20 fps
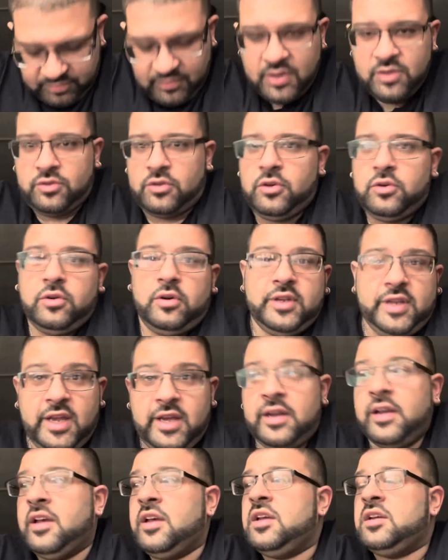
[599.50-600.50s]
So
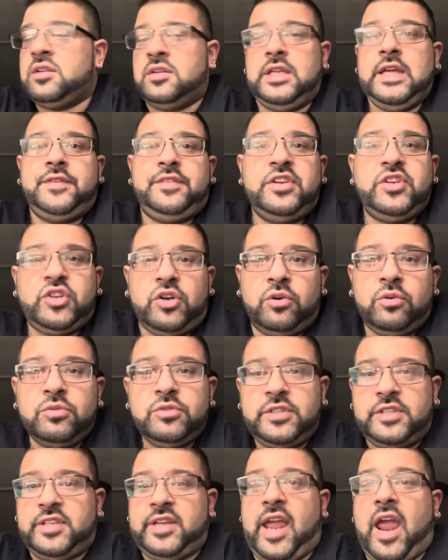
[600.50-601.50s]
yeah, Davy
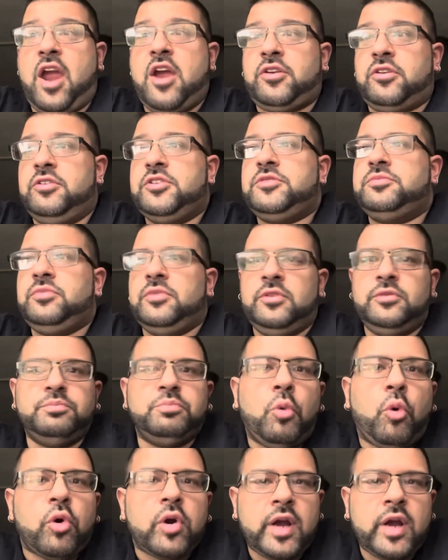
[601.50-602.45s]
Jones as a character is more